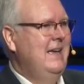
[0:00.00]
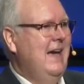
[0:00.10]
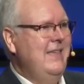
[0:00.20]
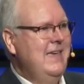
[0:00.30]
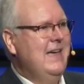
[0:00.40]

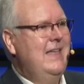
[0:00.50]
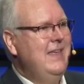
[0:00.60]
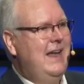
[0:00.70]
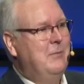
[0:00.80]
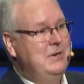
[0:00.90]
I thank God
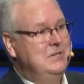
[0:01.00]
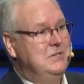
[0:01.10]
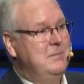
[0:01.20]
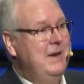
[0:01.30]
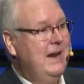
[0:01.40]
that I went to
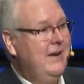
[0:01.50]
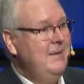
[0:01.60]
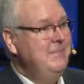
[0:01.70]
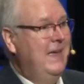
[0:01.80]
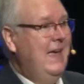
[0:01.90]
seminary
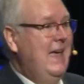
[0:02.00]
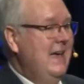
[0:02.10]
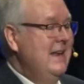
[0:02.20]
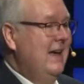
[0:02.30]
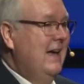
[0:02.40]

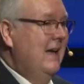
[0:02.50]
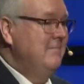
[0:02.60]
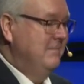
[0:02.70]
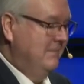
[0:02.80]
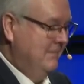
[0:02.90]
and, uh,
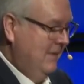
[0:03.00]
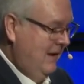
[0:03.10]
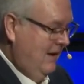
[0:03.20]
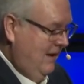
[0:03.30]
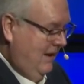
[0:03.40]

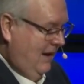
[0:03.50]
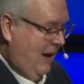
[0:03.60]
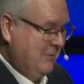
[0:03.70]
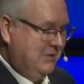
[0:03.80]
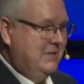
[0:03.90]
I
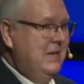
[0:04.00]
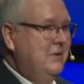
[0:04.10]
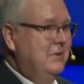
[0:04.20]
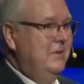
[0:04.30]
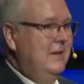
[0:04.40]
was
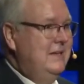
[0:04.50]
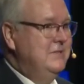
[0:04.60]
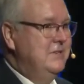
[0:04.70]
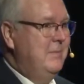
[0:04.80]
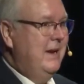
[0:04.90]
single in
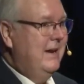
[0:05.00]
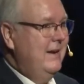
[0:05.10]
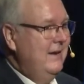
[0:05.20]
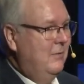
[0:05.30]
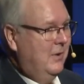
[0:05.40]

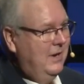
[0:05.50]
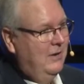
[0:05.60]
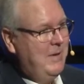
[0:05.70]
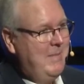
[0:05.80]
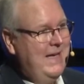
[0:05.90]
seminary, working
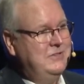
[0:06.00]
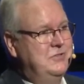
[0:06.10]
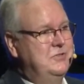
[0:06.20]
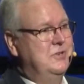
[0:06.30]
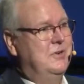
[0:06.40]
on my
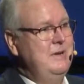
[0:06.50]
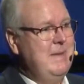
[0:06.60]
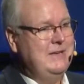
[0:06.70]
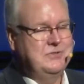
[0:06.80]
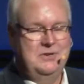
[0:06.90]
master's degree,
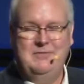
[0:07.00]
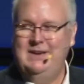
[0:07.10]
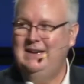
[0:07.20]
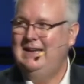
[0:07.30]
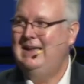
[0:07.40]
Master of
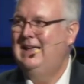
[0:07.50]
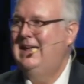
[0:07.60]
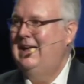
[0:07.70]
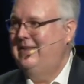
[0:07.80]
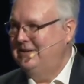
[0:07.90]
Divinity,
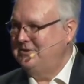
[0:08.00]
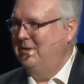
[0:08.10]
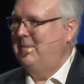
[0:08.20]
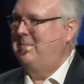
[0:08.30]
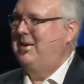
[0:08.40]
and then I
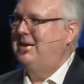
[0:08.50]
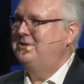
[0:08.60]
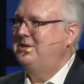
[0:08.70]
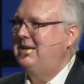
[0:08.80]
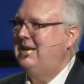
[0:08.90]
started my
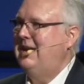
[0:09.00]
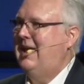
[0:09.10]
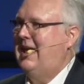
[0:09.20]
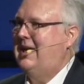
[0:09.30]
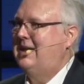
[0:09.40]
PhD,
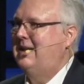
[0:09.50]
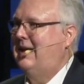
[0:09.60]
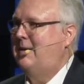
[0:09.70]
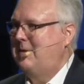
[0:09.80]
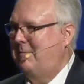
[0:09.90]
and
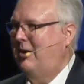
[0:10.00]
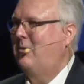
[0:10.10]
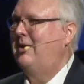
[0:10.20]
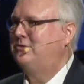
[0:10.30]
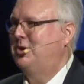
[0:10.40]
I met my
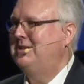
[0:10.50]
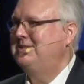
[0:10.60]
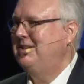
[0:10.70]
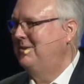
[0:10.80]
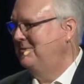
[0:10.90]
wife
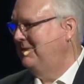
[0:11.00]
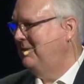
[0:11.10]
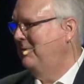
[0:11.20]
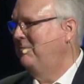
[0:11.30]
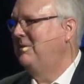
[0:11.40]
Tracy, who's here
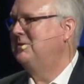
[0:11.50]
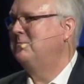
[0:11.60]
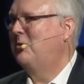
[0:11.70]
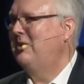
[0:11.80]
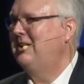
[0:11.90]
with me this
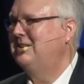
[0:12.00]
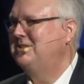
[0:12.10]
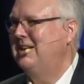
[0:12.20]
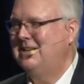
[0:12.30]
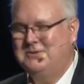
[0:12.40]
morning, and
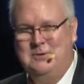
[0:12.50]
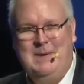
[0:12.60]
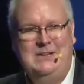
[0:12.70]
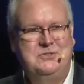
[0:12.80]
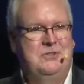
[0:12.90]
she has her
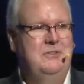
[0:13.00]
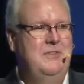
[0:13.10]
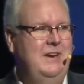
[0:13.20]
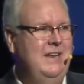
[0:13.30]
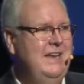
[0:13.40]
Master of
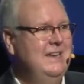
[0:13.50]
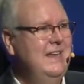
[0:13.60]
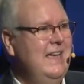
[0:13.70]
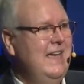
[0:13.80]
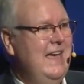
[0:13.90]
Divinity at,
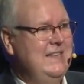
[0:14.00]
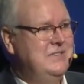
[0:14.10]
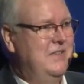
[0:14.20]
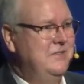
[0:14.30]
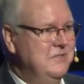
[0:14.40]
at
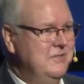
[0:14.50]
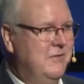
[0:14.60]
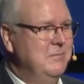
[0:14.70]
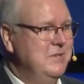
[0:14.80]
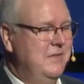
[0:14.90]
Southern
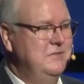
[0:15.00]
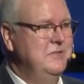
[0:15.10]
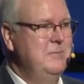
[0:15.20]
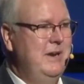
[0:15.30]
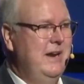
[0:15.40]
from Southern
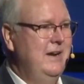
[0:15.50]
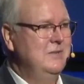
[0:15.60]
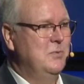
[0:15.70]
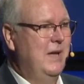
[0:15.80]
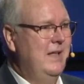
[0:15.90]
Seminary
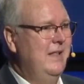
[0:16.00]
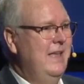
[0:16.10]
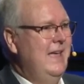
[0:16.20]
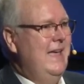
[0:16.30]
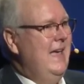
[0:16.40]
as well.
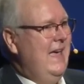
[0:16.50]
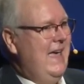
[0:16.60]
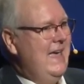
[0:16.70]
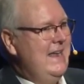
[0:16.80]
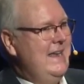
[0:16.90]

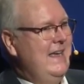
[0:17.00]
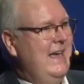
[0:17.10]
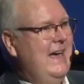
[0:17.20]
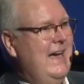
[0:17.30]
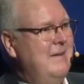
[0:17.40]
And
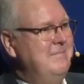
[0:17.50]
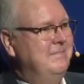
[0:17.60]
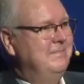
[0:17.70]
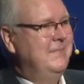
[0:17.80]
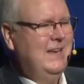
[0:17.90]
uh,
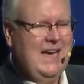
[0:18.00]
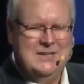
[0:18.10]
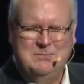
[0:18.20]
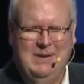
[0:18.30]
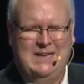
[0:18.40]
God
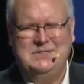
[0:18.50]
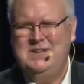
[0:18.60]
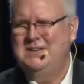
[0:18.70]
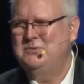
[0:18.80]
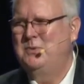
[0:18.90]
has blessed
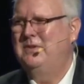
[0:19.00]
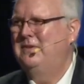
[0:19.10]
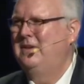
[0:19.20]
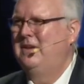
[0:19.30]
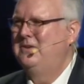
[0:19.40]
us
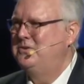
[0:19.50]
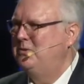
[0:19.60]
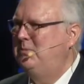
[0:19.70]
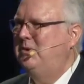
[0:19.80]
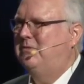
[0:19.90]
with two
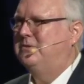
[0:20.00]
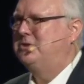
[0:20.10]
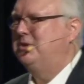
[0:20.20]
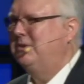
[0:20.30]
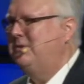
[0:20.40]
beautiful
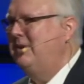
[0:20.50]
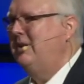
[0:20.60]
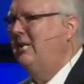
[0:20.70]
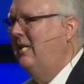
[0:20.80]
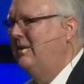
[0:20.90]

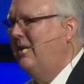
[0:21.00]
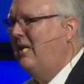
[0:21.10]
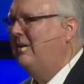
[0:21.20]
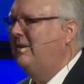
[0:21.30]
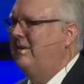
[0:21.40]
children, a, a,
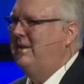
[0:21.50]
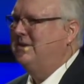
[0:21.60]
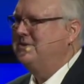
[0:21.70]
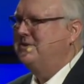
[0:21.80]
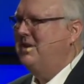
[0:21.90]
daughter and then a
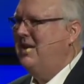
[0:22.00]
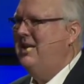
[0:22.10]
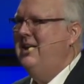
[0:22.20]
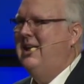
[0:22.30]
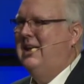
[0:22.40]

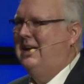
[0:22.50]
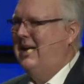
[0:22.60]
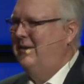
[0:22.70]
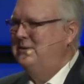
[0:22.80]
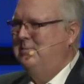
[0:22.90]
son, and
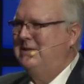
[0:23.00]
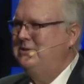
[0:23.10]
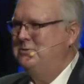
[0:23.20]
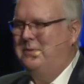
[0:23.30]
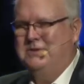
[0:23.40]
now He's blessed
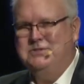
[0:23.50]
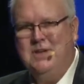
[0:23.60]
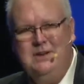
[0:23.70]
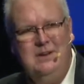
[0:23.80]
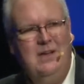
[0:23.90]
us with a
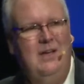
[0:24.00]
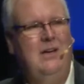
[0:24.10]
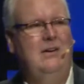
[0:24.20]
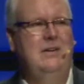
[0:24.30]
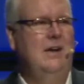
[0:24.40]
son-in-law.
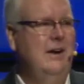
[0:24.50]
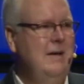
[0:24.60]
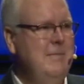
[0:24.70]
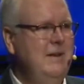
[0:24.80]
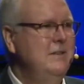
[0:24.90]
Our daughter got
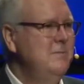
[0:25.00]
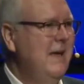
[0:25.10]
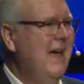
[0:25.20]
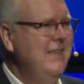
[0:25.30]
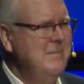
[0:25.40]
married this past.
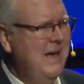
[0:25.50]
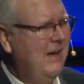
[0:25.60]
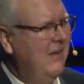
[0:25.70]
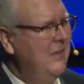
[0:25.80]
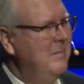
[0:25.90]
I think about
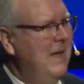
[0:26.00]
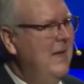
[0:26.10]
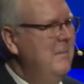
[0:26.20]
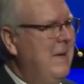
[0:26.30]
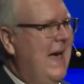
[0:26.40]
all the
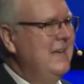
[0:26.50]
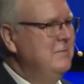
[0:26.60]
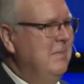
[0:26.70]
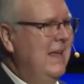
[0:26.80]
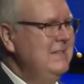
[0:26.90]
past
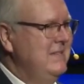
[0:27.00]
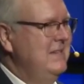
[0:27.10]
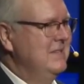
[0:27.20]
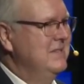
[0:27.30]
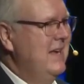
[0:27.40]

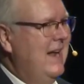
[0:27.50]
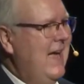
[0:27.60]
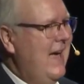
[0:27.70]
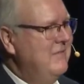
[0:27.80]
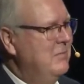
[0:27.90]
blessings, and I
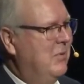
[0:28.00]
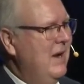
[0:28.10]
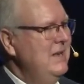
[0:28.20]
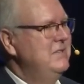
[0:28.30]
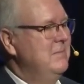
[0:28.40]
have to
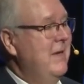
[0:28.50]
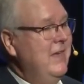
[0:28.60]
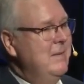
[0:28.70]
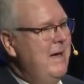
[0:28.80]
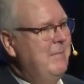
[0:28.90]
praise Him. I think
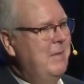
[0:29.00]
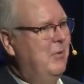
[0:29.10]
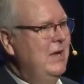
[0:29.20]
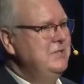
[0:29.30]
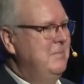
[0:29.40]
about my
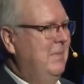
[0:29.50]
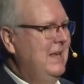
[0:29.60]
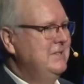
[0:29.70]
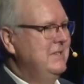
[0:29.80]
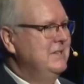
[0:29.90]
present
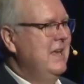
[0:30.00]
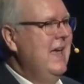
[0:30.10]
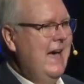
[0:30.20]
blessings.